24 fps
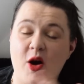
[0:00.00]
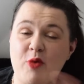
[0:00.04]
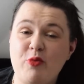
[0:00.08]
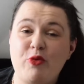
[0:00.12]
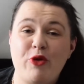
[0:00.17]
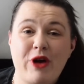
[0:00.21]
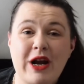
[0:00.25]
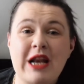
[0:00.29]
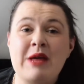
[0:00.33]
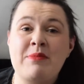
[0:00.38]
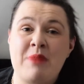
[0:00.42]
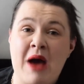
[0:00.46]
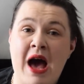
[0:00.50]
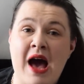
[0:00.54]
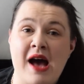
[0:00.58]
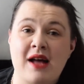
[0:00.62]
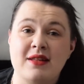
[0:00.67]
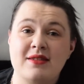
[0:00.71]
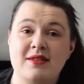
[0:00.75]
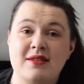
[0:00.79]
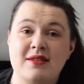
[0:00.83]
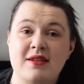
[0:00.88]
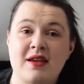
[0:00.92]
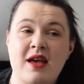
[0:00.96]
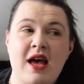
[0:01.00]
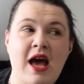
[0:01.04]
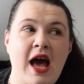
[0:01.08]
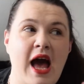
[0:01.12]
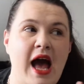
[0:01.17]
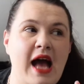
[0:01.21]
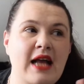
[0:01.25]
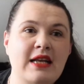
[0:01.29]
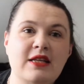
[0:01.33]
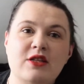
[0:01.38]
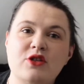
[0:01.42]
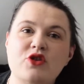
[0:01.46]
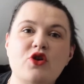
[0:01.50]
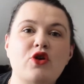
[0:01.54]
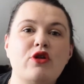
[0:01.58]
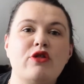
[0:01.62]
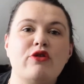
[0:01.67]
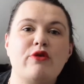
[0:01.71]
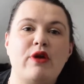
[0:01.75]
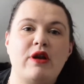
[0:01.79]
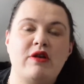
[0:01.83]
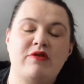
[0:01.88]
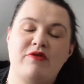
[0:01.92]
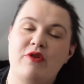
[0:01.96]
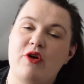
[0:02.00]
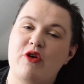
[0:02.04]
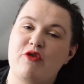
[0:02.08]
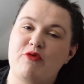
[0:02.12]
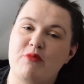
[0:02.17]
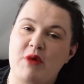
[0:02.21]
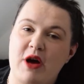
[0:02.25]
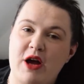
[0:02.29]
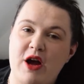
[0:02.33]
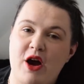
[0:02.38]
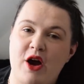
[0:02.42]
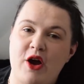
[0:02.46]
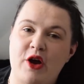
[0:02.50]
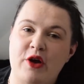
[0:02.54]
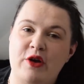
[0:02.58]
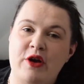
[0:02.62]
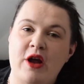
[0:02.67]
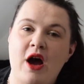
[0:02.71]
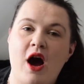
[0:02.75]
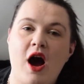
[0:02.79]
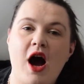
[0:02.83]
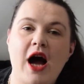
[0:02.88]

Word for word: I'm really bad. And it's not through any fault of my own.